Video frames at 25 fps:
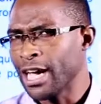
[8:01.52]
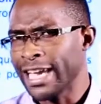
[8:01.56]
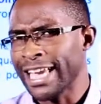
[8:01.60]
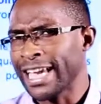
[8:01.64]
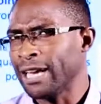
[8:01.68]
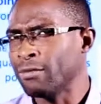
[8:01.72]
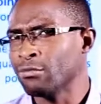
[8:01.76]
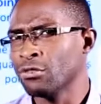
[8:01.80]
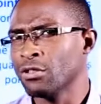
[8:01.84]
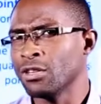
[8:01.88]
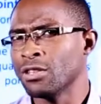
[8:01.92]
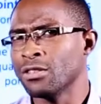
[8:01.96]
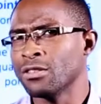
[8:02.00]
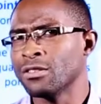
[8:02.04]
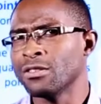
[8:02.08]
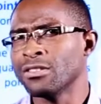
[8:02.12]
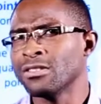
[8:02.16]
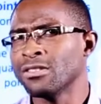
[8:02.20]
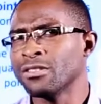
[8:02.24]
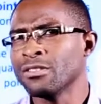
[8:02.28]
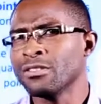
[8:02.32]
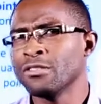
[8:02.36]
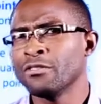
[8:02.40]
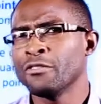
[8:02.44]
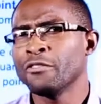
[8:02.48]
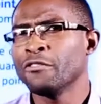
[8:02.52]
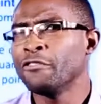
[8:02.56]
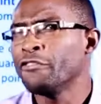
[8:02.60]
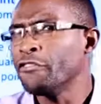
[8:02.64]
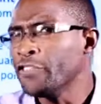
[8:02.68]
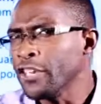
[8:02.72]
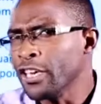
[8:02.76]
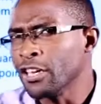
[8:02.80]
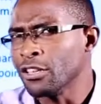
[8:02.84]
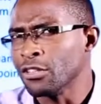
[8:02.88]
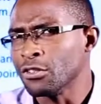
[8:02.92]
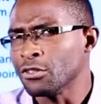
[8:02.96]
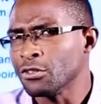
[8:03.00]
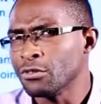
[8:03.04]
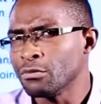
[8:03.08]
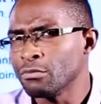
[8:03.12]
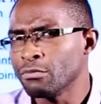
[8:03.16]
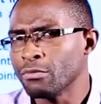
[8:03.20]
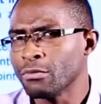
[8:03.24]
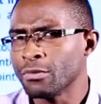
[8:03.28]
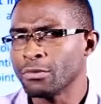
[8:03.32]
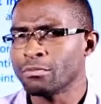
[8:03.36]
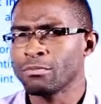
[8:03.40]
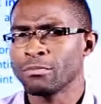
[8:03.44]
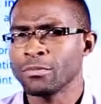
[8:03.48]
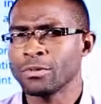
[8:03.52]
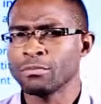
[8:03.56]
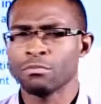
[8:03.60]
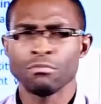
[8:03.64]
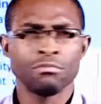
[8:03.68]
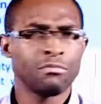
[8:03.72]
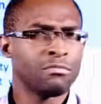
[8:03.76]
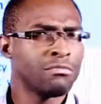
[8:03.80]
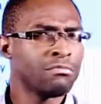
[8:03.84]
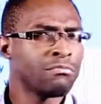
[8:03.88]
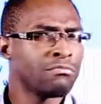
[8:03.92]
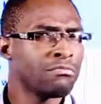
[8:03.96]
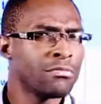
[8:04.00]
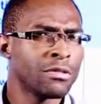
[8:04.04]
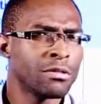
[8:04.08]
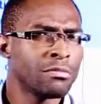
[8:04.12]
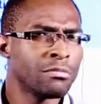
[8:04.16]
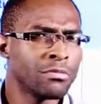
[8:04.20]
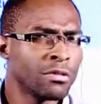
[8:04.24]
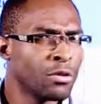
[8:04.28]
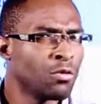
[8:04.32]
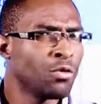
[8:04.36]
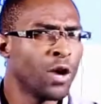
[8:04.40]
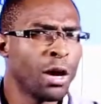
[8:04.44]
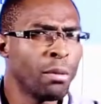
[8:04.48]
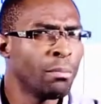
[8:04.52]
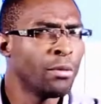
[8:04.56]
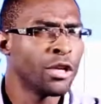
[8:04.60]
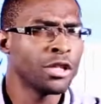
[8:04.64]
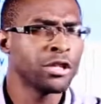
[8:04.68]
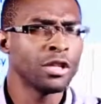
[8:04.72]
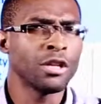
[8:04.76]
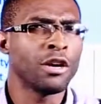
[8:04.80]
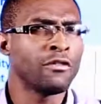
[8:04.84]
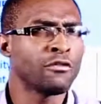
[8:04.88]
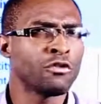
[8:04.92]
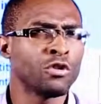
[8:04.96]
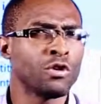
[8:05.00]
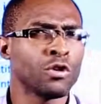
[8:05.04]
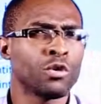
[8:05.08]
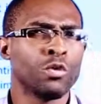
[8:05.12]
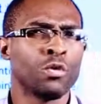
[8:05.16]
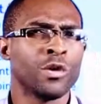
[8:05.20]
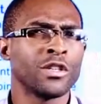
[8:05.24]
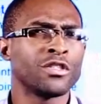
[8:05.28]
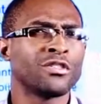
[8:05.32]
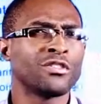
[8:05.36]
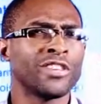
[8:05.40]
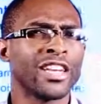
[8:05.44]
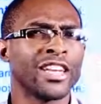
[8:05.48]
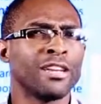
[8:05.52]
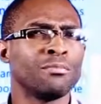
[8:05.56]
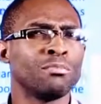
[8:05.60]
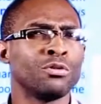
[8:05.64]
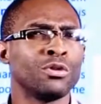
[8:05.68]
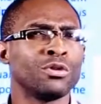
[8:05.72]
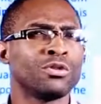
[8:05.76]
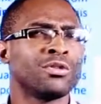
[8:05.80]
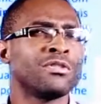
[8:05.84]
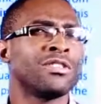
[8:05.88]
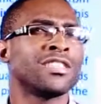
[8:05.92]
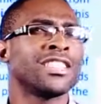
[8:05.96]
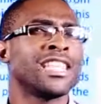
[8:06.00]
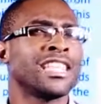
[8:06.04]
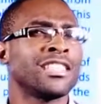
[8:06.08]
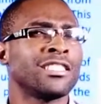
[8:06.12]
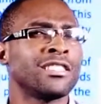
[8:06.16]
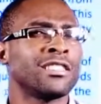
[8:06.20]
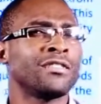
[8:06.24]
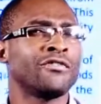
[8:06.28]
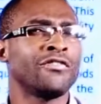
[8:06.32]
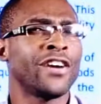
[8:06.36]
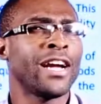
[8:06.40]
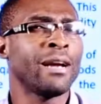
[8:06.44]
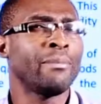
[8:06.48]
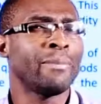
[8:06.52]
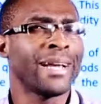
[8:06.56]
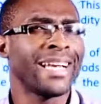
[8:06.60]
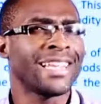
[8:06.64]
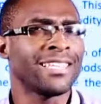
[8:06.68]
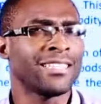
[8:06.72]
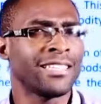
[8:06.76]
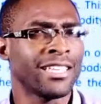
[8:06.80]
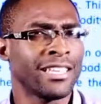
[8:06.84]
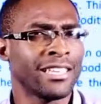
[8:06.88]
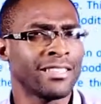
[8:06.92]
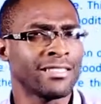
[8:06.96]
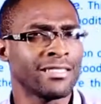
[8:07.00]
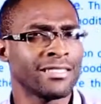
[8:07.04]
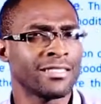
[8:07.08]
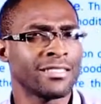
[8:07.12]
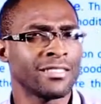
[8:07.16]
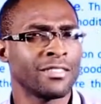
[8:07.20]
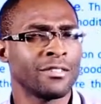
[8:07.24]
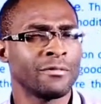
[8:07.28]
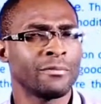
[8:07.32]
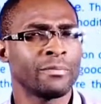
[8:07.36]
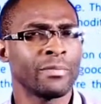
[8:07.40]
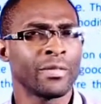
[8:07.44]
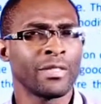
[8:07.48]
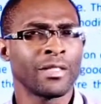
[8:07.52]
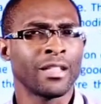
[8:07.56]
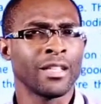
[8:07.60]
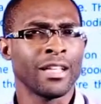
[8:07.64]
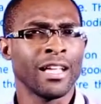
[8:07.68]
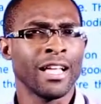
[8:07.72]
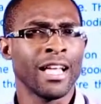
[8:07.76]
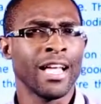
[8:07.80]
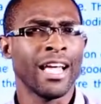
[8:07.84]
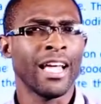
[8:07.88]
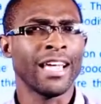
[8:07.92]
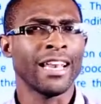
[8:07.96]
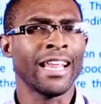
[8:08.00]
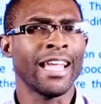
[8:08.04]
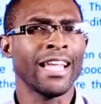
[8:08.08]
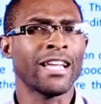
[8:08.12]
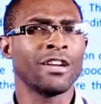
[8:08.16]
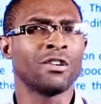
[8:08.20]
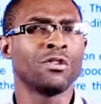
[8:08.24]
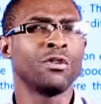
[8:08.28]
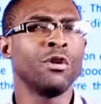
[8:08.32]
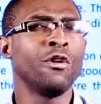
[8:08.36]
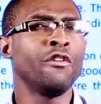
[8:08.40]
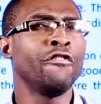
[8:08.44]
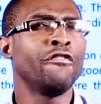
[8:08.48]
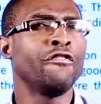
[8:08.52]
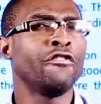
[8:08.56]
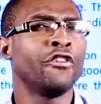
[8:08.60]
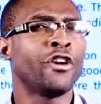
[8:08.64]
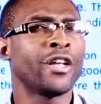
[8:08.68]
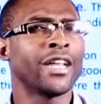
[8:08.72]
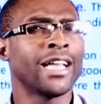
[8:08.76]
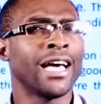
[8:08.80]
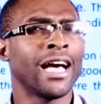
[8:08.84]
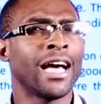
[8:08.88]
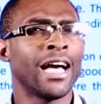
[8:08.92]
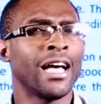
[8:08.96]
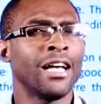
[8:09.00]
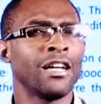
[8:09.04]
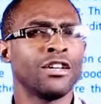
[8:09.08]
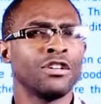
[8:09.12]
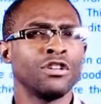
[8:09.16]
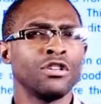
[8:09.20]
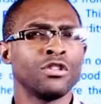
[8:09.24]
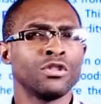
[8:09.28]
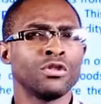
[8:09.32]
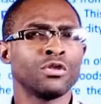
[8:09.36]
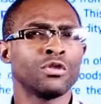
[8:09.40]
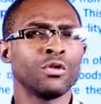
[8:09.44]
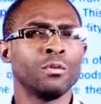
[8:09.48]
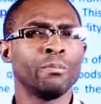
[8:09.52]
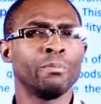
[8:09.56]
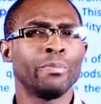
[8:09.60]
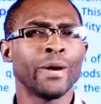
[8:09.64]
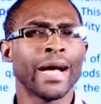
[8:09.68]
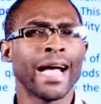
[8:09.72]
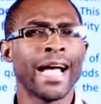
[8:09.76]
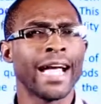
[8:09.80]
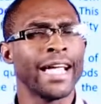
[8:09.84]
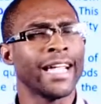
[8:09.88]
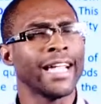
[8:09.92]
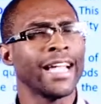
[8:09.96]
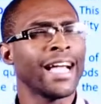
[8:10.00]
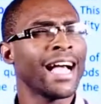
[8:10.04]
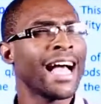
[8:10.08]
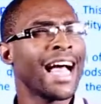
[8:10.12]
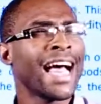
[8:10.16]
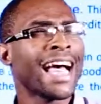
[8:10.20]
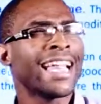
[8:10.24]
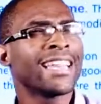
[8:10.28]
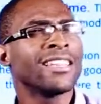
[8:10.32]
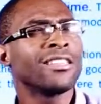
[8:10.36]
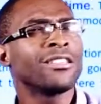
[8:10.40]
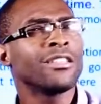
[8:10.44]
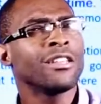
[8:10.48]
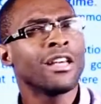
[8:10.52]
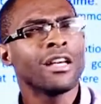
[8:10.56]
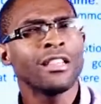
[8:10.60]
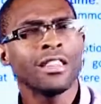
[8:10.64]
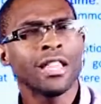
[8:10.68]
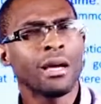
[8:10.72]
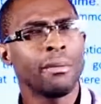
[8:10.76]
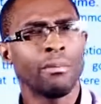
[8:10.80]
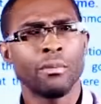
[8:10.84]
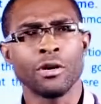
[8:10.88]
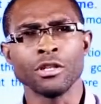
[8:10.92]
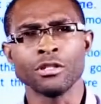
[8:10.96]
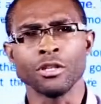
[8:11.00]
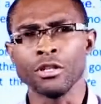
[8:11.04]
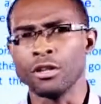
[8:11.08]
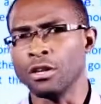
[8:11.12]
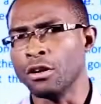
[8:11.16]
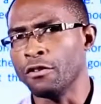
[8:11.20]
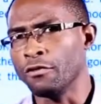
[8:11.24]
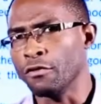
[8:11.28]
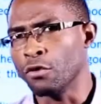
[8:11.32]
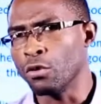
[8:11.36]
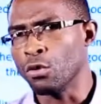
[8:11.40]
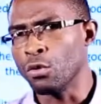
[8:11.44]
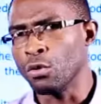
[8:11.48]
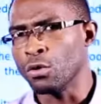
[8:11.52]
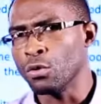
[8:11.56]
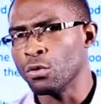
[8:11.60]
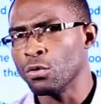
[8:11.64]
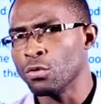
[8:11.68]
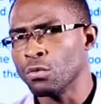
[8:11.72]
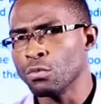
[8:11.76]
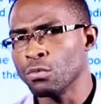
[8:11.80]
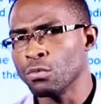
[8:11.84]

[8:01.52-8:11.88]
I am not filled, the one bottle of Coke was not able to satisfy my thirst, and I go further to buy another bottle of Coke.